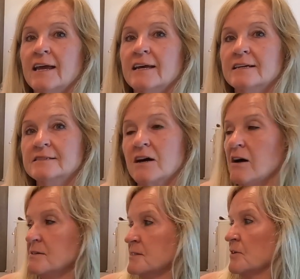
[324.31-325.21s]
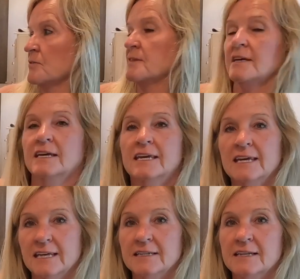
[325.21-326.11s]
and also the
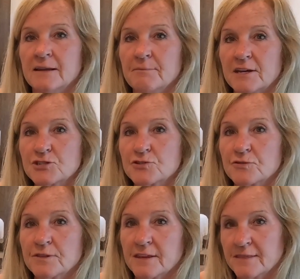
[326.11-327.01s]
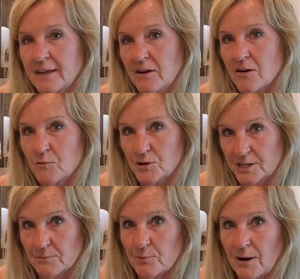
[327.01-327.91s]
heat and make sure that they are
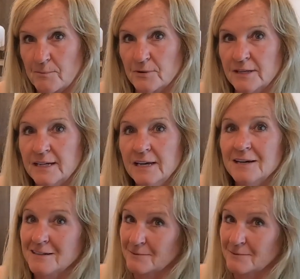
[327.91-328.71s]
working properly,